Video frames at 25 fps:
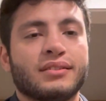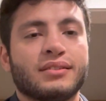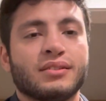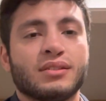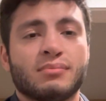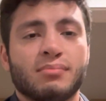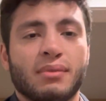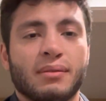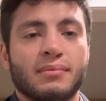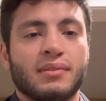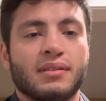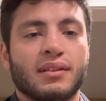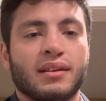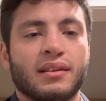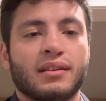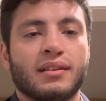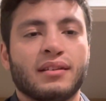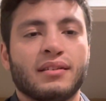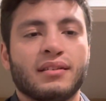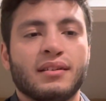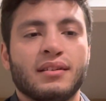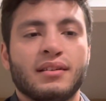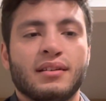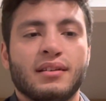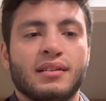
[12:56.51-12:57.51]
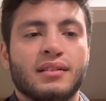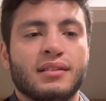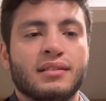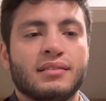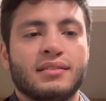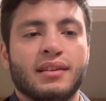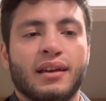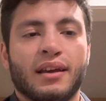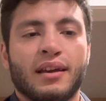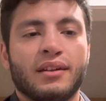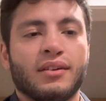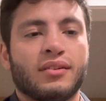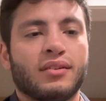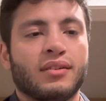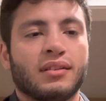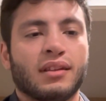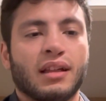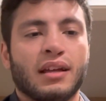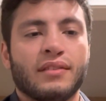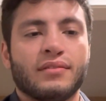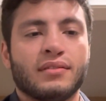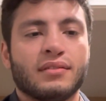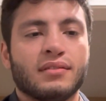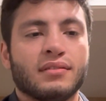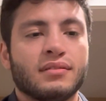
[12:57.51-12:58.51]
He was maybe like 10 or
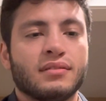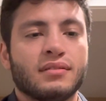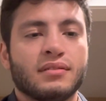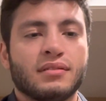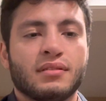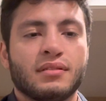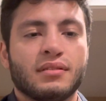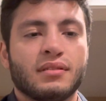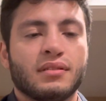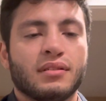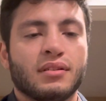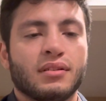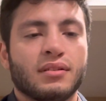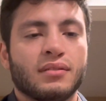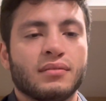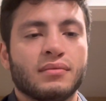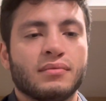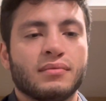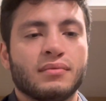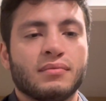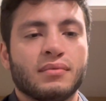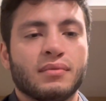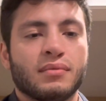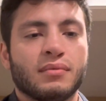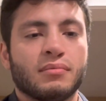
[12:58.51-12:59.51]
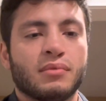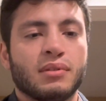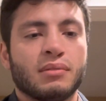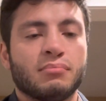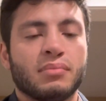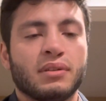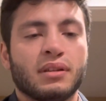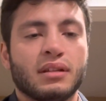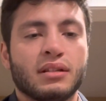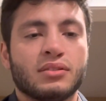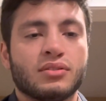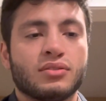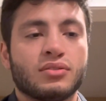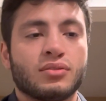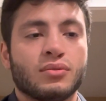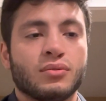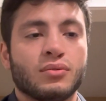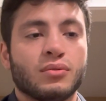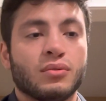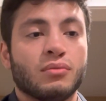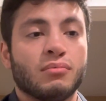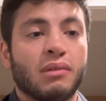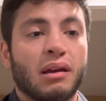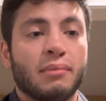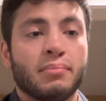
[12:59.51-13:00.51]
11, you know, when we'd be in
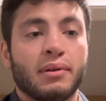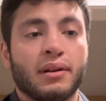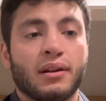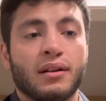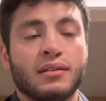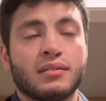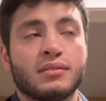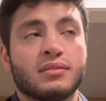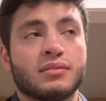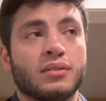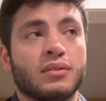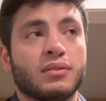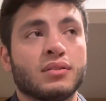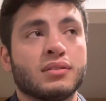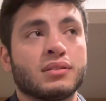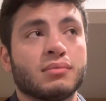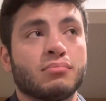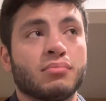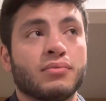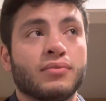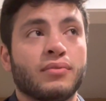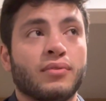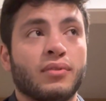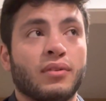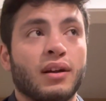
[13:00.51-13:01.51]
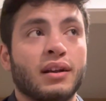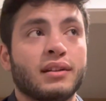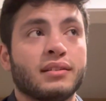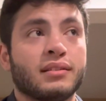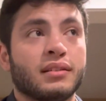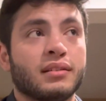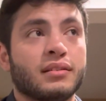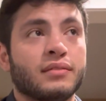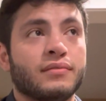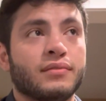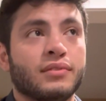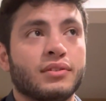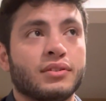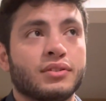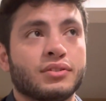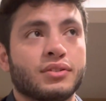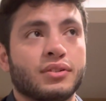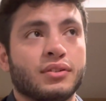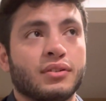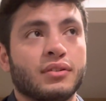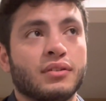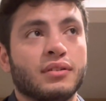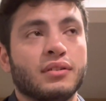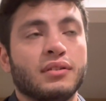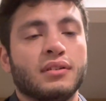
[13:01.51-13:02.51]
school. My parents noticed it before I did, for
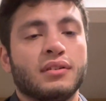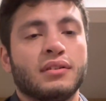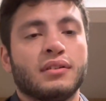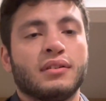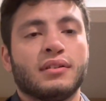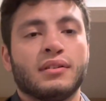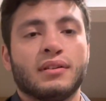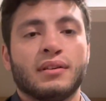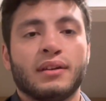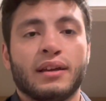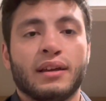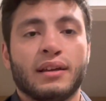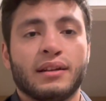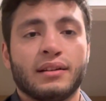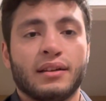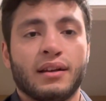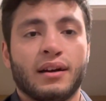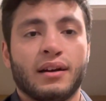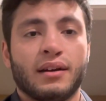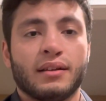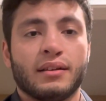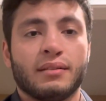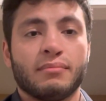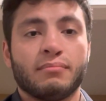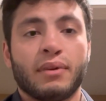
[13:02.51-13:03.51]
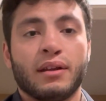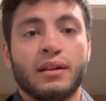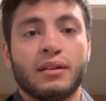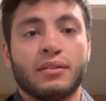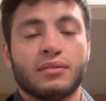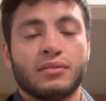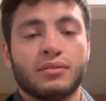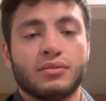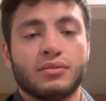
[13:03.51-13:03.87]
sure, and got him medical